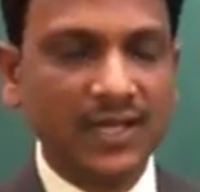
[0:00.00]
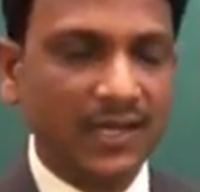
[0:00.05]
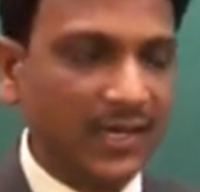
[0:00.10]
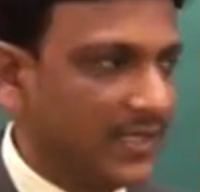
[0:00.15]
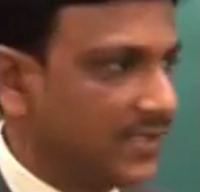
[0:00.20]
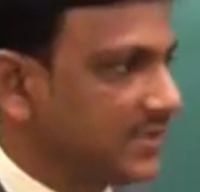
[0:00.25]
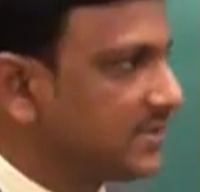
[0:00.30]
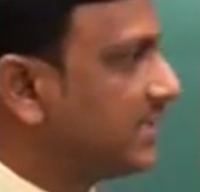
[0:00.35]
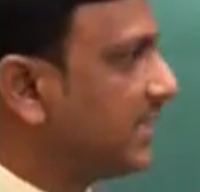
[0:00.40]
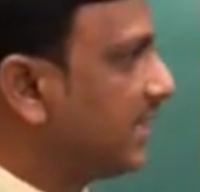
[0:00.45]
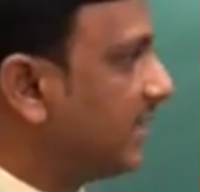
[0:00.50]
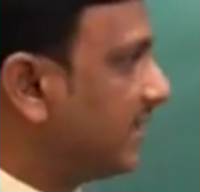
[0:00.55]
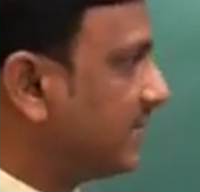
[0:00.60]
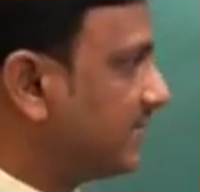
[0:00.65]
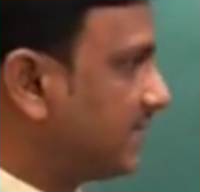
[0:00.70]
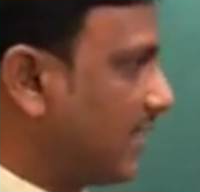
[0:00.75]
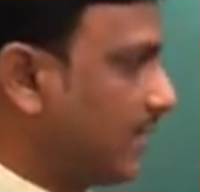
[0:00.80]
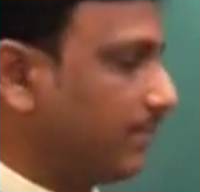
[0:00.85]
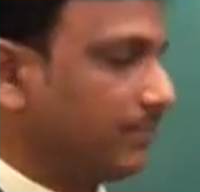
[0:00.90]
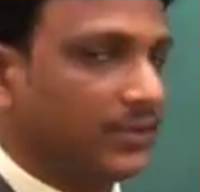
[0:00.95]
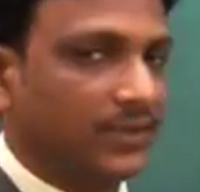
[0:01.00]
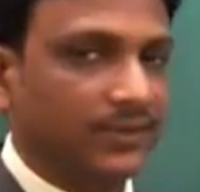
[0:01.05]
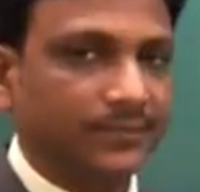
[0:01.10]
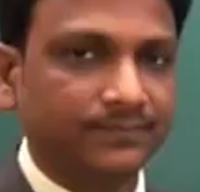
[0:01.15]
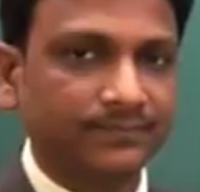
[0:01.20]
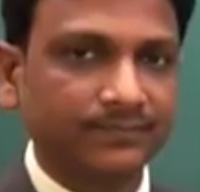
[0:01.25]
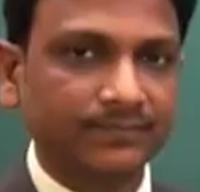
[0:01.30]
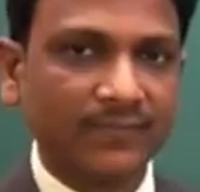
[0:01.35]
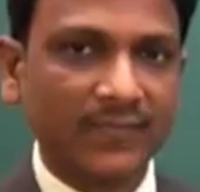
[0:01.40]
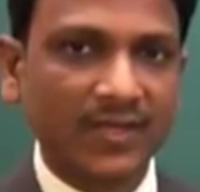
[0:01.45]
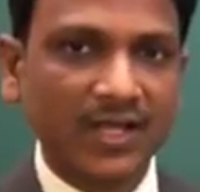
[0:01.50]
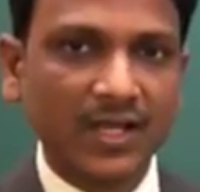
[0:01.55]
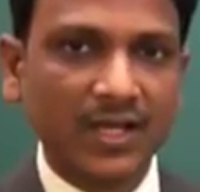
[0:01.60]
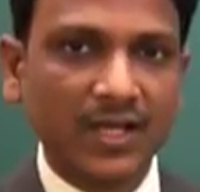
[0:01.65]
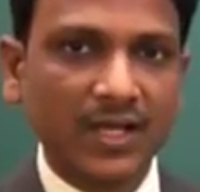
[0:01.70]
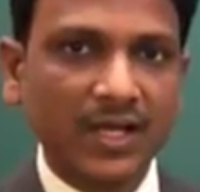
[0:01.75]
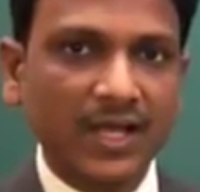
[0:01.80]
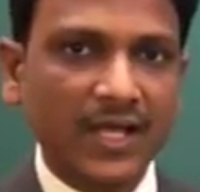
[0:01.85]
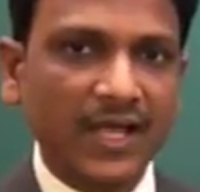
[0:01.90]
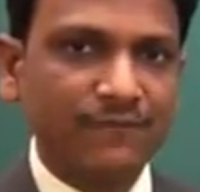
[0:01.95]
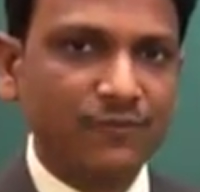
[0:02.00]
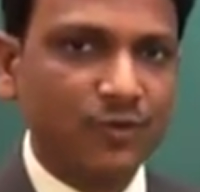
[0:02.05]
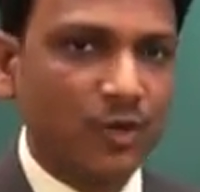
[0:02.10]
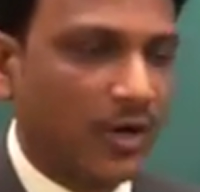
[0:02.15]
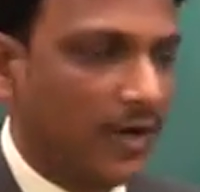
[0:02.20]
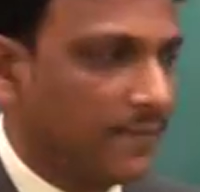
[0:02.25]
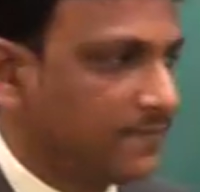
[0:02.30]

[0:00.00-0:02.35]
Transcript: Let us see an example. If you